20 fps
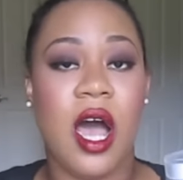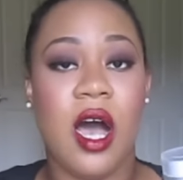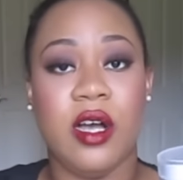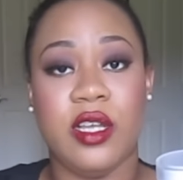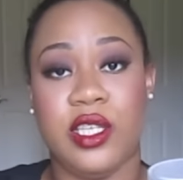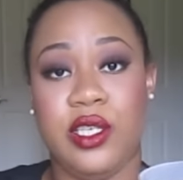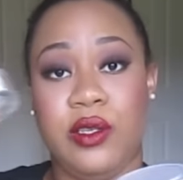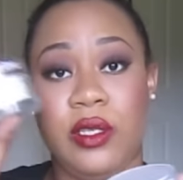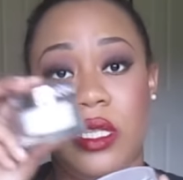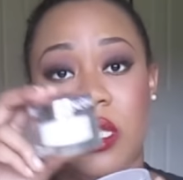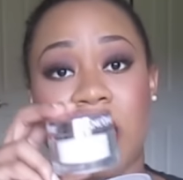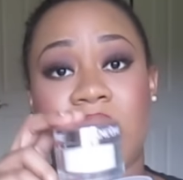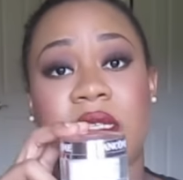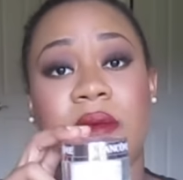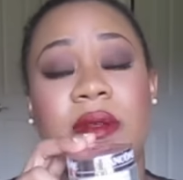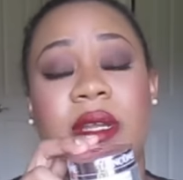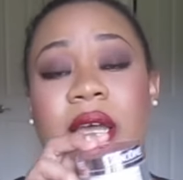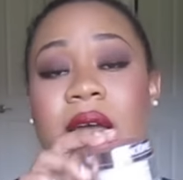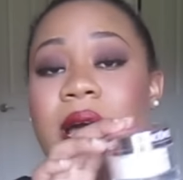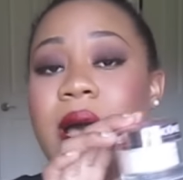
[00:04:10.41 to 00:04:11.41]
I'll use this
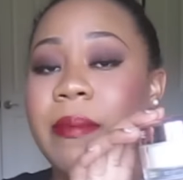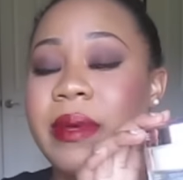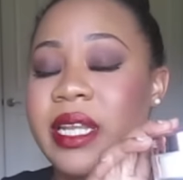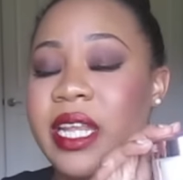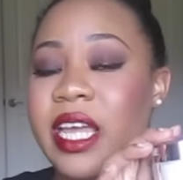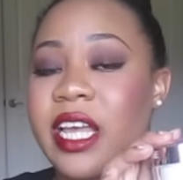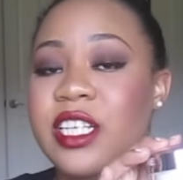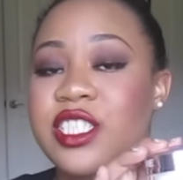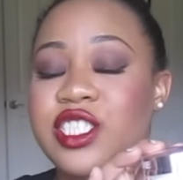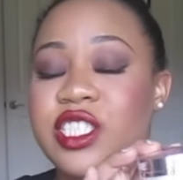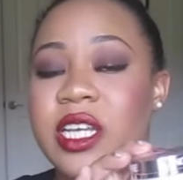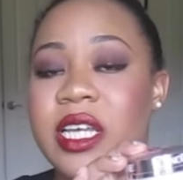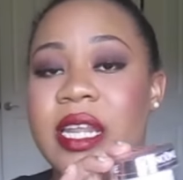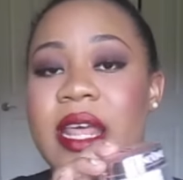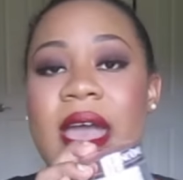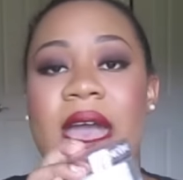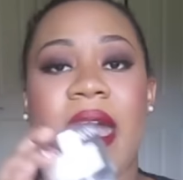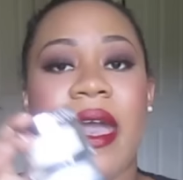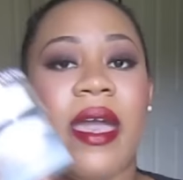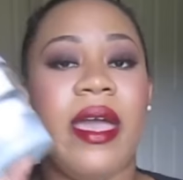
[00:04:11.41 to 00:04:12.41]
one in combination